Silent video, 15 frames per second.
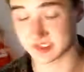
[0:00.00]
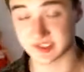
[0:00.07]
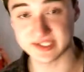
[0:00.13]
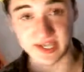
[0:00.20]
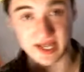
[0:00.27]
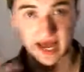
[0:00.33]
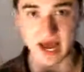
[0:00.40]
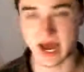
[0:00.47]

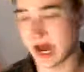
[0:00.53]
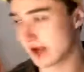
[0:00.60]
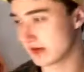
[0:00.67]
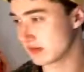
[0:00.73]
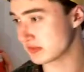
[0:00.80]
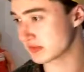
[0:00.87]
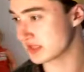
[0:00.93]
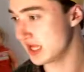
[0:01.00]
see it. Haha, I
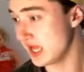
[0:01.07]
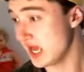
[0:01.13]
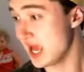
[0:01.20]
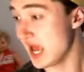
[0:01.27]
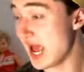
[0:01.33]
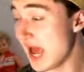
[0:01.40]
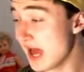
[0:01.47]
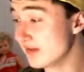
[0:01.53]
remembered.
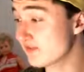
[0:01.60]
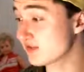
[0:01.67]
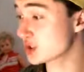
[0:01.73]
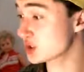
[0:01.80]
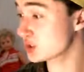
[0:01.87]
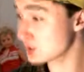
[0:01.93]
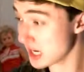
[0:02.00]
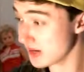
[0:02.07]
And for
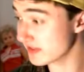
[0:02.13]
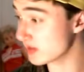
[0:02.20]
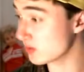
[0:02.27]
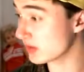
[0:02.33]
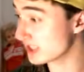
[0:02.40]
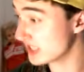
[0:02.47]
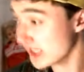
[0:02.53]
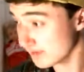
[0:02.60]
Stremi,
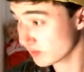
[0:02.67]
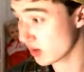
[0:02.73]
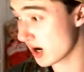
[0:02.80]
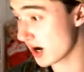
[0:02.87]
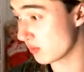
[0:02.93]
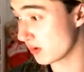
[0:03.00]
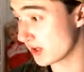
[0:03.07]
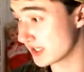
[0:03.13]
what he
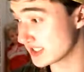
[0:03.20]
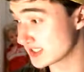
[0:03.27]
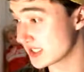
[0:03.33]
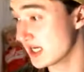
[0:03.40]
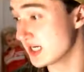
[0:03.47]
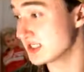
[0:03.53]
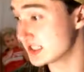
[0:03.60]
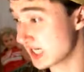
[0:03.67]
brought was
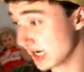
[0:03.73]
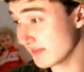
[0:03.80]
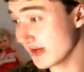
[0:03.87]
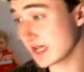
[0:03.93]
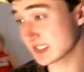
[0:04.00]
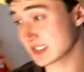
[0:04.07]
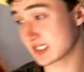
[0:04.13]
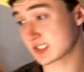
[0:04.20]

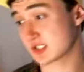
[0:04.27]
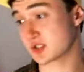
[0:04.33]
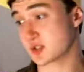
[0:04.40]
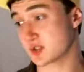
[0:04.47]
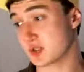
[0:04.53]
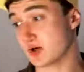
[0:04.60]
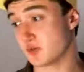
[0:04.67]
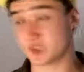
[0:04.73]
Dynamax
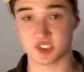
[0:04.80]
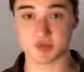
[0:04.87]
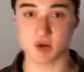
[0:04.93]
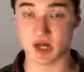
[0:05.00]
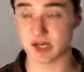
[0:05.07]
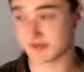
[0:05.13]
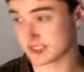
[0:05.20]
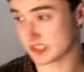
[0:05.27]
Excadrill, which he's
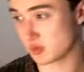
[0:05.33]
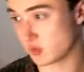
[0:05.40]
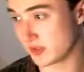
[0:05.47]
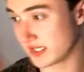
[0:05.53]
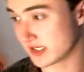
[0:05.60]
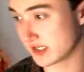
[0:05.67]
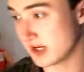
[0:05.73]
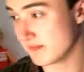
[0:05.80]
brought every single
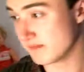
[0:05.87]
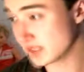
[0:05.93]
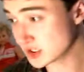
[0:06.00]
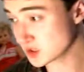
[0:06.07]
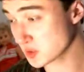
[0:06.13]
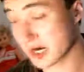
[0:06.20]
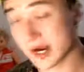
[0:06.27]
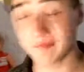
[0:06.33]
week,
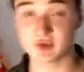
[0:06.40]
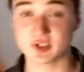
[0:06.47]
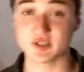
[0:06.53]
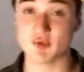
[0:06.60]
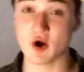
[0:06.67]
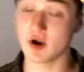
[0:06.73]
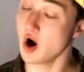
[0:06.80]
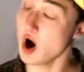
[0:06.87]
Mr. Rhyme, which he's
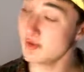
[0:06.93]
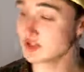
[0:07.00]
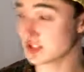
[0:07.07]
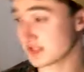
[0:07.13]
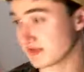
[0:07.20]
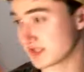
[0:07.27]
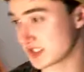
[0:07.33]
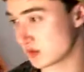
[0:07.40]
brought almost
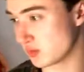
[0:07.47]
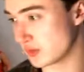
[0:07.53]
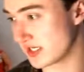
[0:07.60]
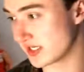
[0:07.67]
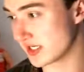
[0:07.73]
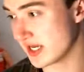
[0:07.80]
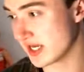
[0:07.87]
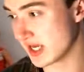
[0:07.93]
every single
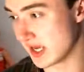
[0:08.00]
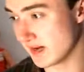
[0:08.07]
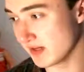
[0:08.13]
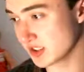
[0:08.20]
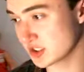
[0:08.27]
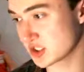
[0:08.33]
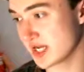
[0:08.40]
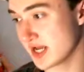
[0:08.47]
week,
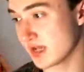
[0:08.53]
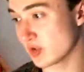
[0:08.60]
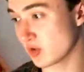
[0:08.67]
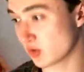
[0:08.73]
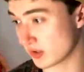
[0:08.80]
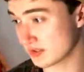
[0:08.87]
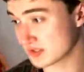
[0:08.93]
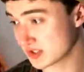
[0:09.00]
Hitmonchan,
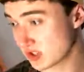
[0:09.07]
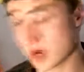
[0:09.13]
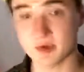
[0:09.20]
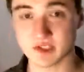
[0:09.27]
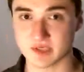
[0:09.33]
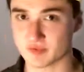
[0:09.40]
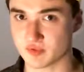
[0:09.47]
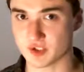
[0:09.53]
Grimmsnarl,
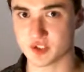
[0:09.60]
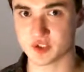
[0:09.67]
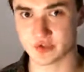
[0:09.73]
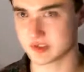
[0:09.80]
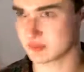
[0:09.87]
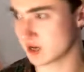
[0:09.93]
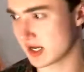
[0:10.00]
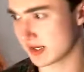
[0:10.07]
which I'm pretty sure
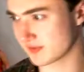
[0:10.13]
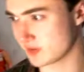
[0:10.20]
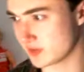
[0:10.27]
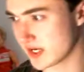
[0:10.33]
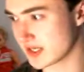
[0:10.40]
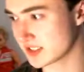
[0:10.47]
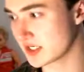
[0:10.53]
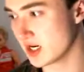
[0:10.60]
he's brought every
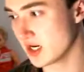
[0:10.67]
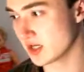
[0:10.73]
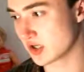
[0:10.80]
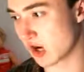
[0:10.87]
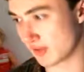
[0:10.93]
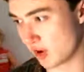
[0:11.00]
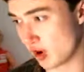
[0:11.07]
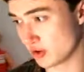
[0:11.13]
week,
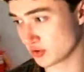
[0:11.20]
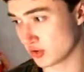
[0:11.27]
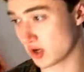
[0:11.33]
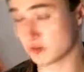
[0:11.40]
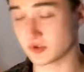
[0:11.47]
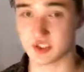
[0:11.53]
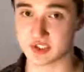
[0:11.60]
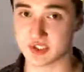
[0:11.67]

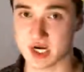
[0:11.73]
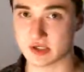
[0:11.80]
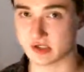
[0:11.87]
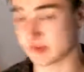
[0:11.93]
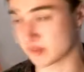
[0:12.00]
Garbodor, which he's not going to